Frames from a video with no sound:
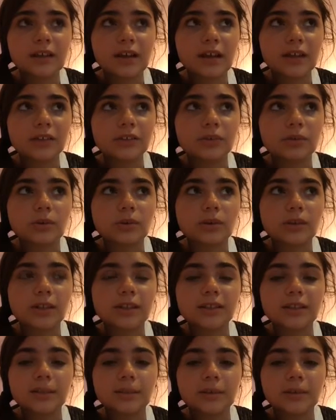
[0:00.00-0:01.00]
I sort of
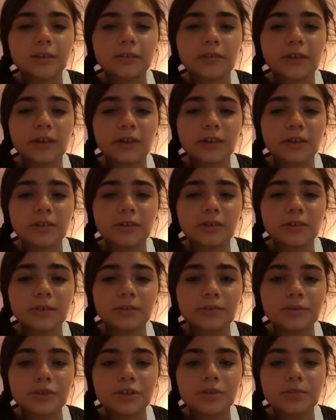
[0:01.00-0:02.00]
like Demi Lovato
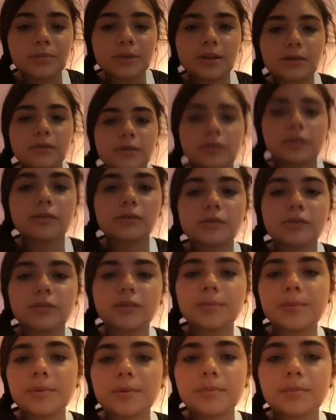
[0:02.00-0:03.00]
and Bridgit Mendler and
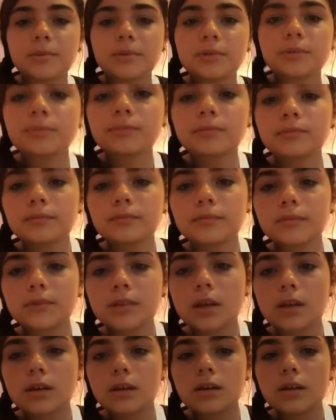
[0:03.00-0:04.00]
those people
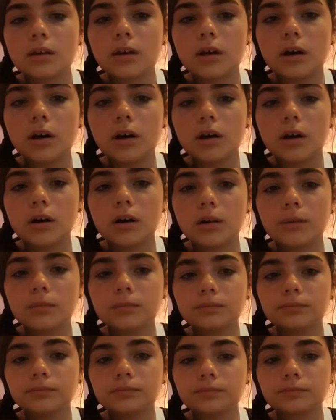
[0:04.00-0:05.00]

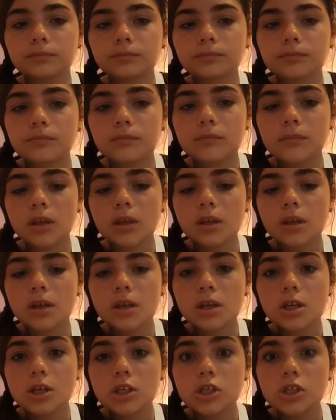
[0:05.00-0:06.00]
um
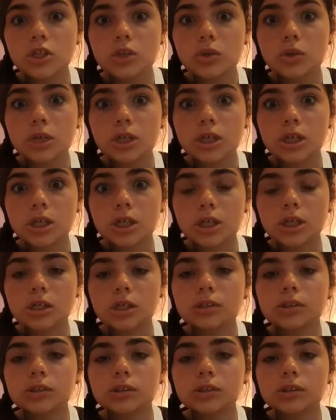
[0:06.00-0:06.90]
so yeah